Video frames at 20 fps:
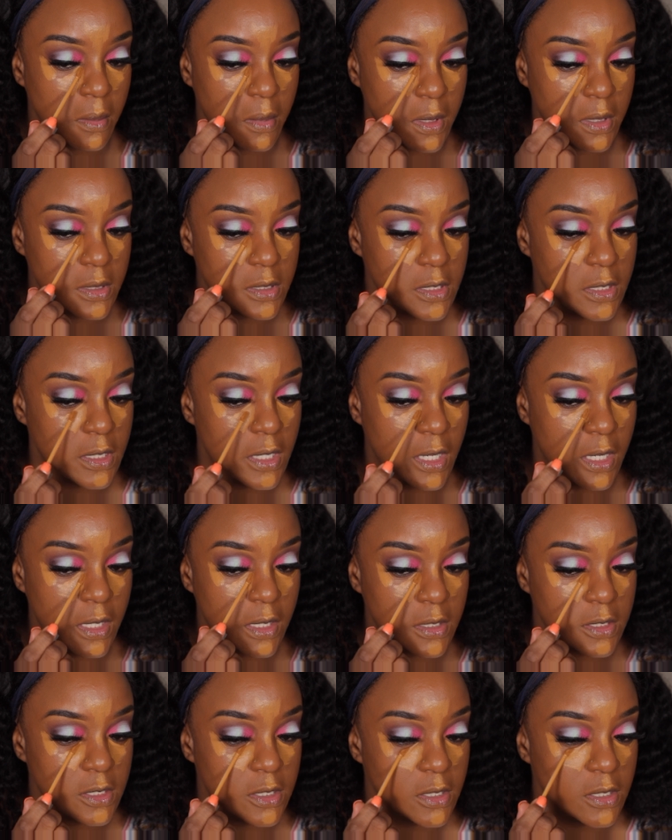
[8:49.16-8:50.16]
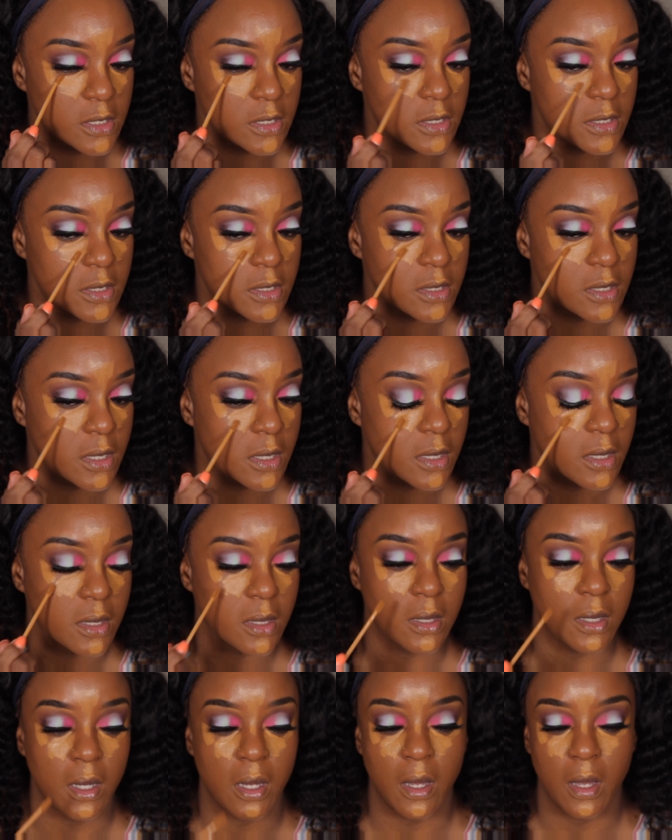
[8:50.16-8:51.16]
But today it's just,
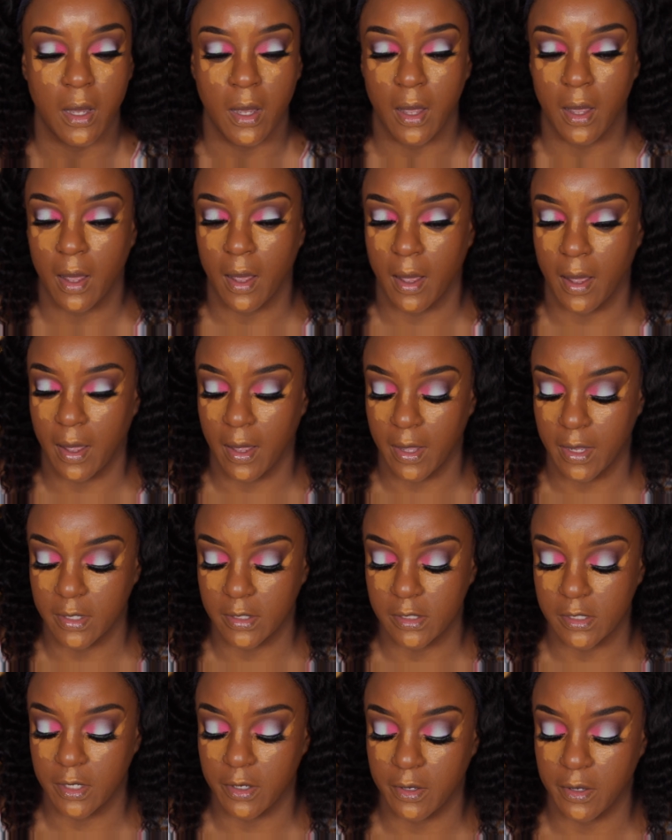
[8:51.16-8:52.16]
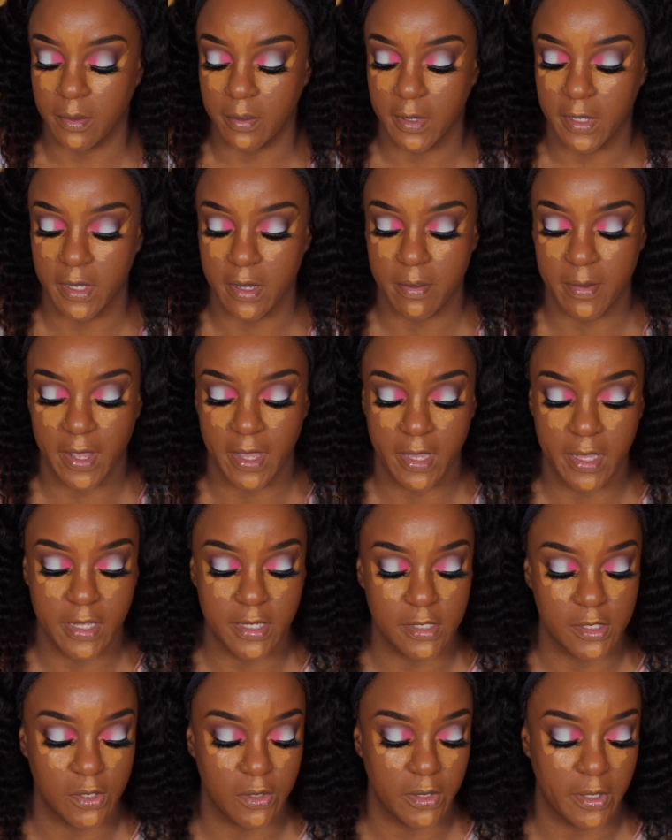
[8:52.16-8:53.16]
I had to hurry up and get my
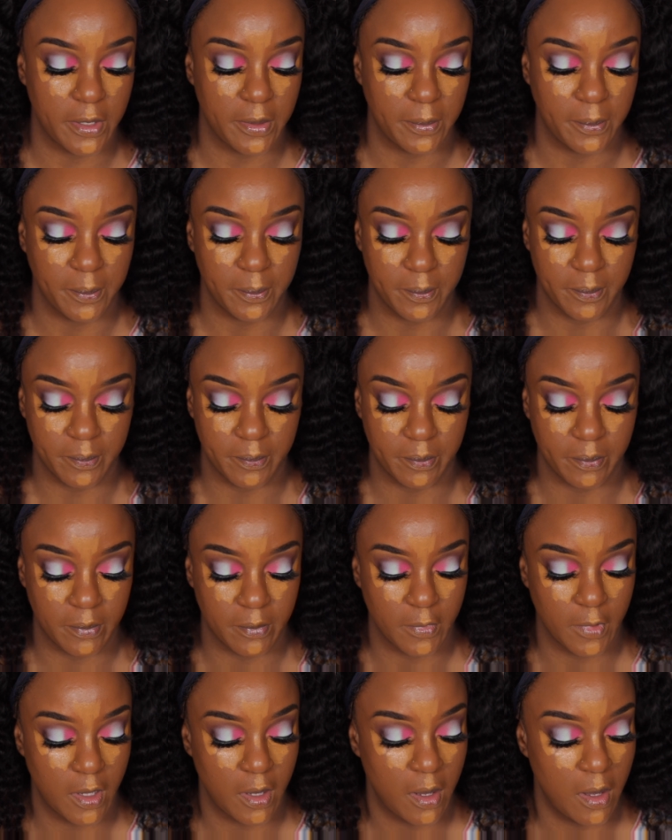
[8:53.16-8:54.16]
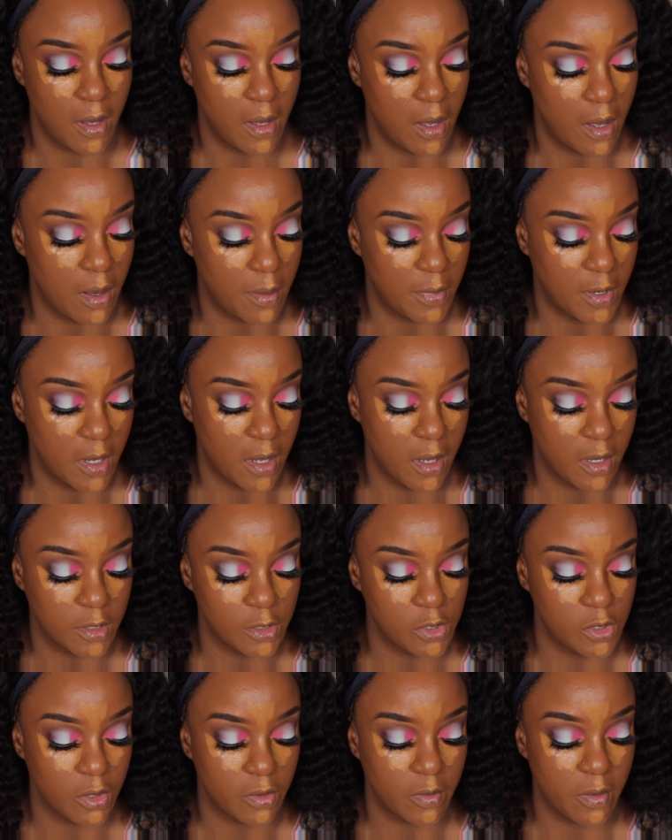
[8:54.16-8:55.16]
hands on it. I'm a
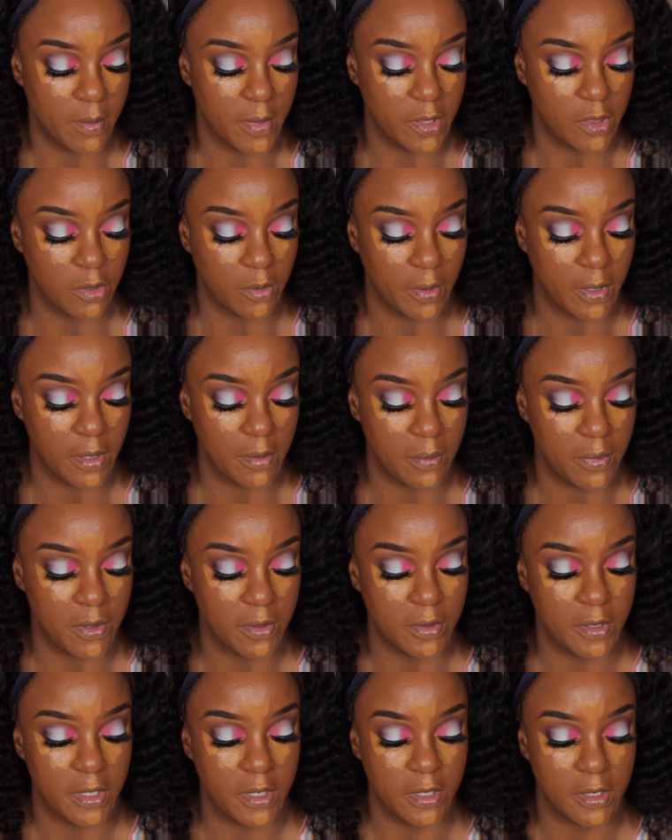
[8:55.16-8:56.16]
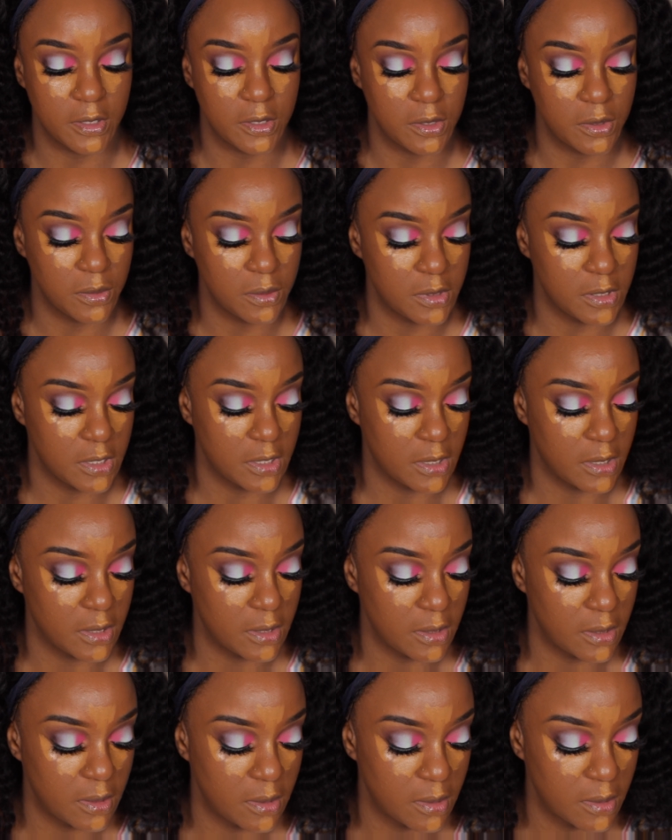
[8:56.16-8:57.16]
contour with my thread beauty in
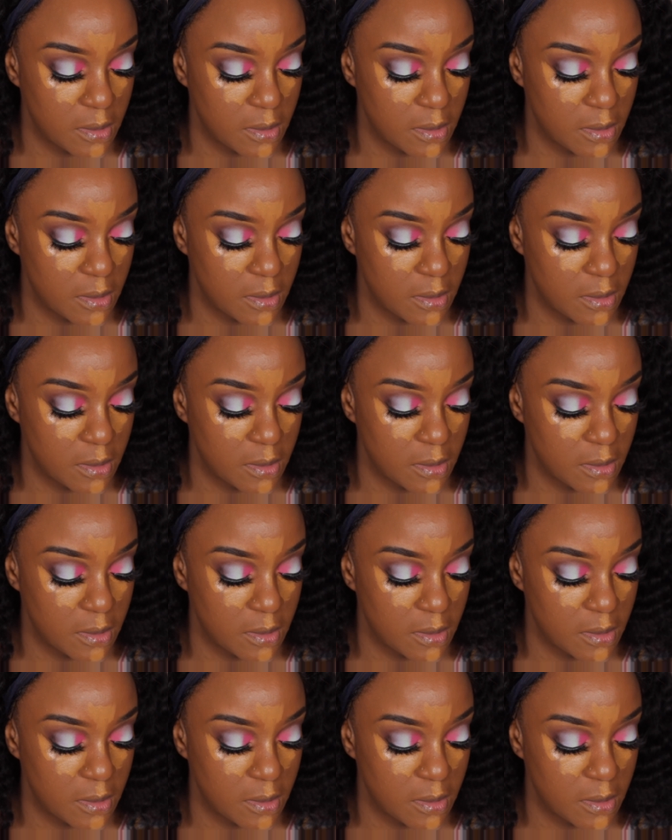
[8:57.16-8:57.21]
210.